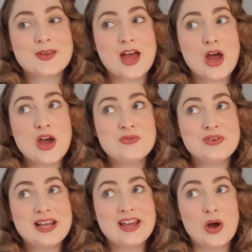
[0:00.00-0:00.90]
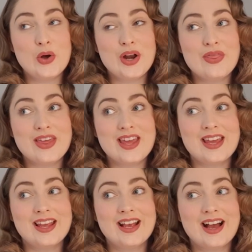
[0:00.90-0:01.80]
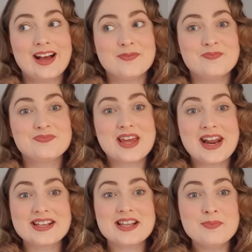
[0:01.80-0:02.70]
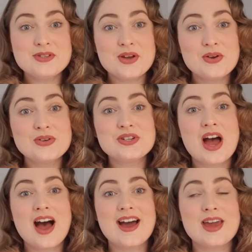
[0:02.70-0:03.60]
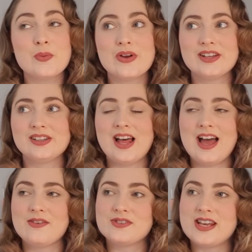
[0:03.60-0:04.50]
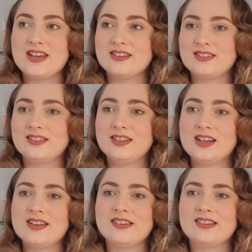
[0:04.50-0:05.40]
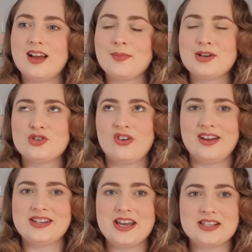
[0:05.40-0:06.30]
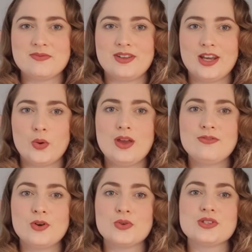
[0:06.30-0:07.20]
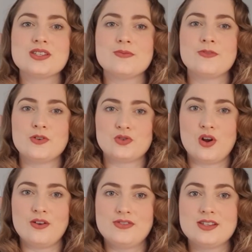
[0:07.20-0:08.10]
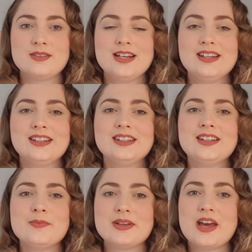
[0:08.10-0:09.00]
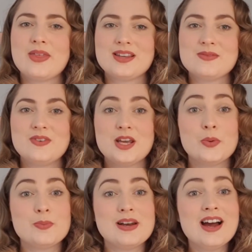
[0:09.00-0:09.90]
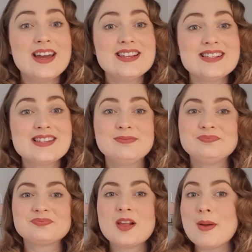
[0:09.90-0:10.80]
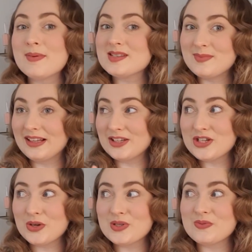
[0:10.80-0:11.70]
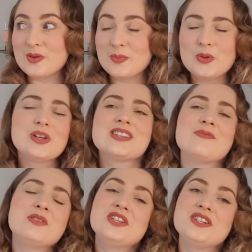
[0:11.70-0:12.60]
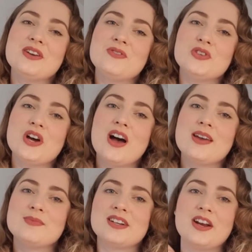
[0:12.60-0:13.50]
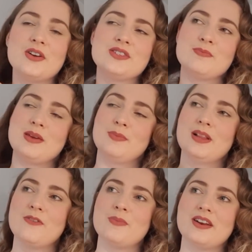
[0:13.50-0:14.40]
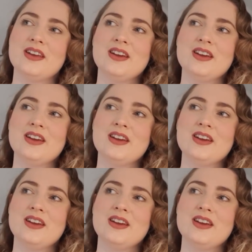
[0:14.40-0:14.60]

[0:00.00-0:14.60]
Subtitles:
Hopefully on the next episode I will have taken, I'm going to try and take some video, if not some photographs, but I think some video would be nice. Maybe some little shots of the ball, because I've mentioned it a few times and I know some people have been